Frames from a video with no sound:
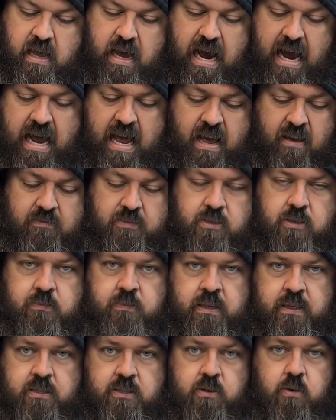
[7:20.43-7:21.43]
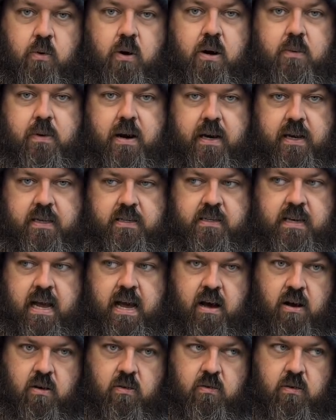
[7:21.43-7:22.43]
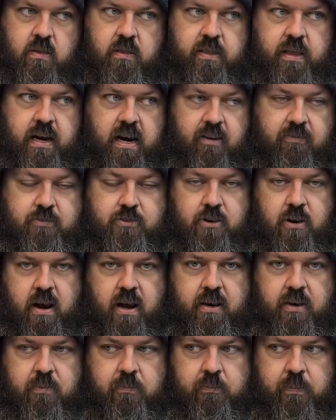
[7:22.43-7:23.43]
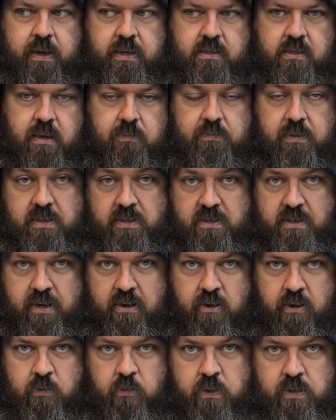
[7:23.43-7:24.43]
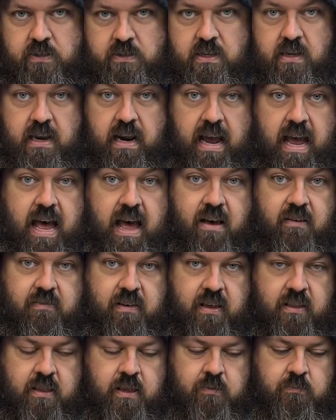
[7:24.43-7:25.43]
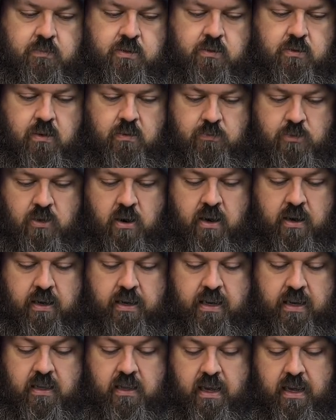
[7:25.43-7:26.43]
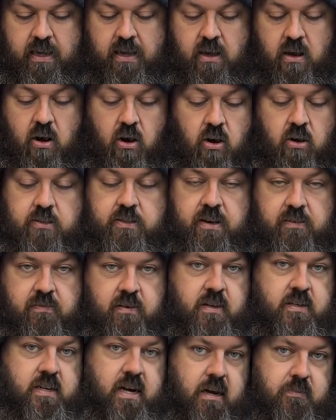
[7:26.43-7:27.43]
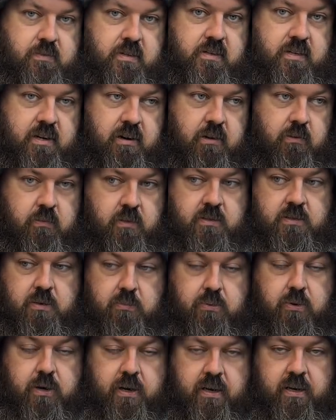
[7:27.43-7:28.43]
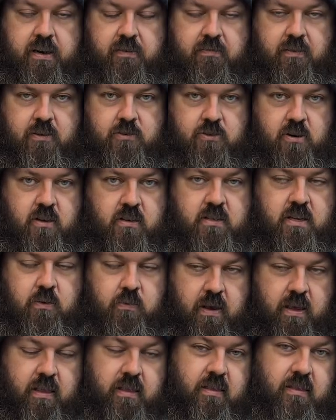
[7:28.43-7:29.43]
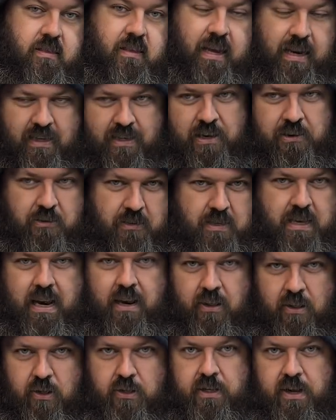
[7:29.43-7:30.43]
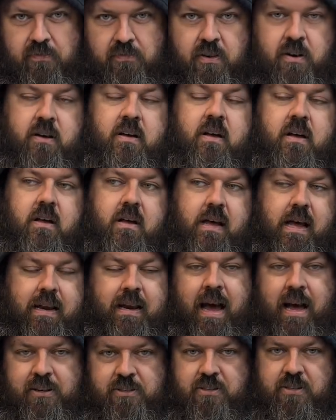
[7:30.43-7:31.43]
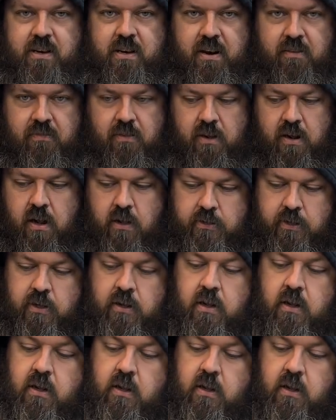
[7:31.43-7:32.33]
I have so many square bodies now that I've tried to mix up the steering wheels that I have in them. So I'm trying to get like all different types of steering wheels to put in different trucks. That way the interiors kind of look different and not just a different color.